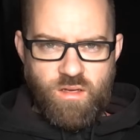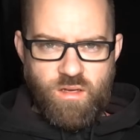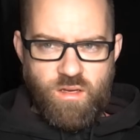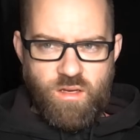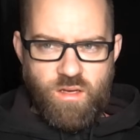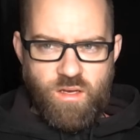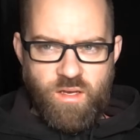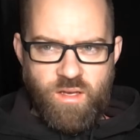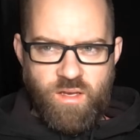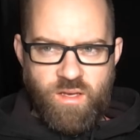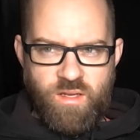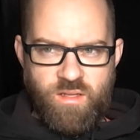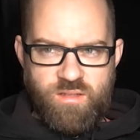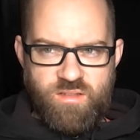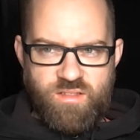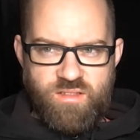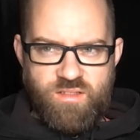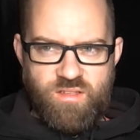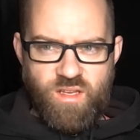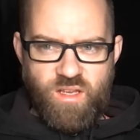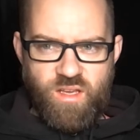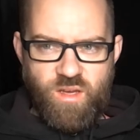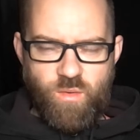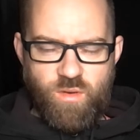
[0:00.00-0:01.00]
And
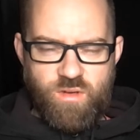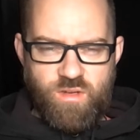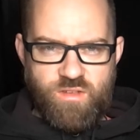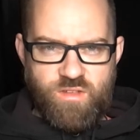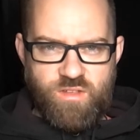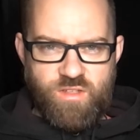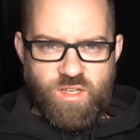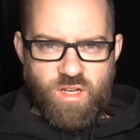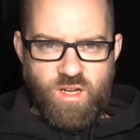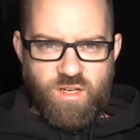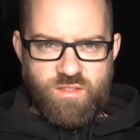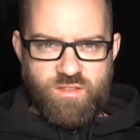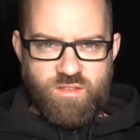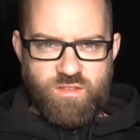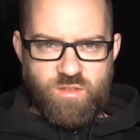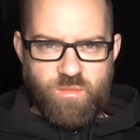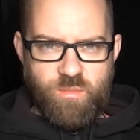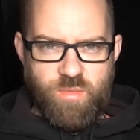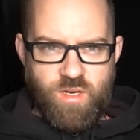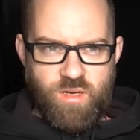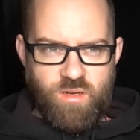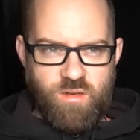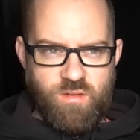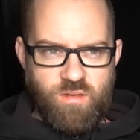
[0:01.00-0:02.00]
today I wanted to talk to you
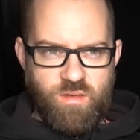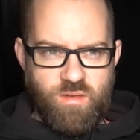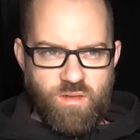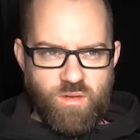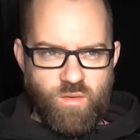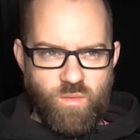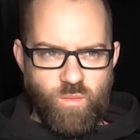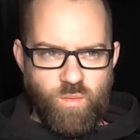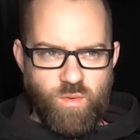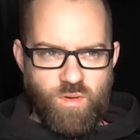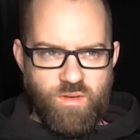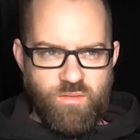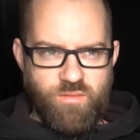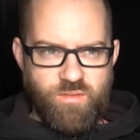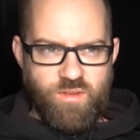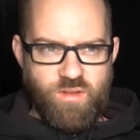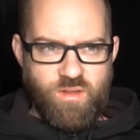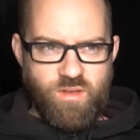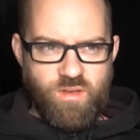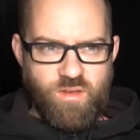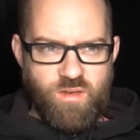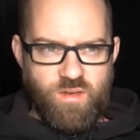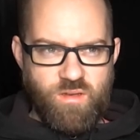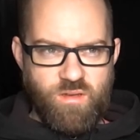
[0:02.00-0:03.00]
about one of
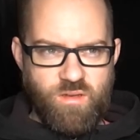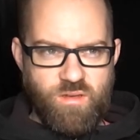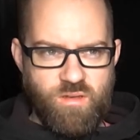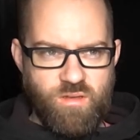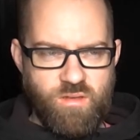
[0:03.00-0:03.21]
the